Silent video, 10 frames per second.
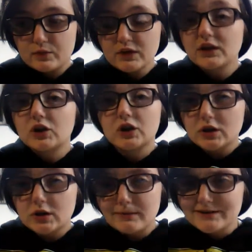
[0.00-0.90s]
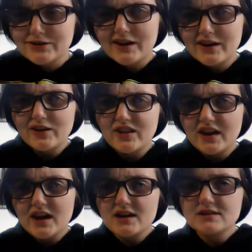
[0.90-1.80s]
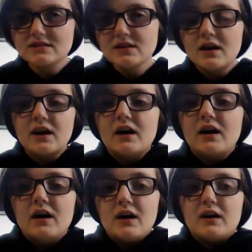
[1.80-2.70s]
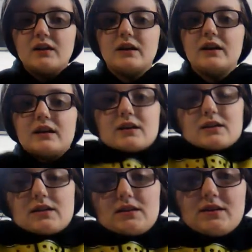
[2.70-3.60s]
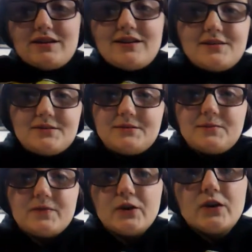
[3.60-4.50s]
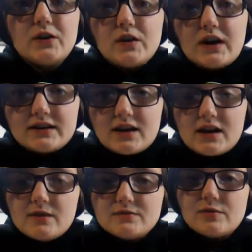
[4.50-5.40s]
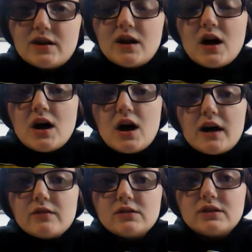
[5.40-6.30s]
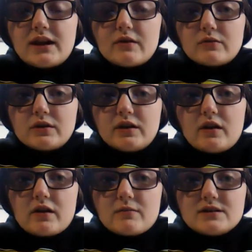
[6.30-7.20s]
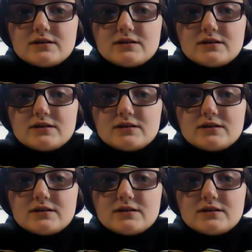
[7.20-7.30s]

really good mental health, I guess. Like, there are a lot of times when I get really down and really hard on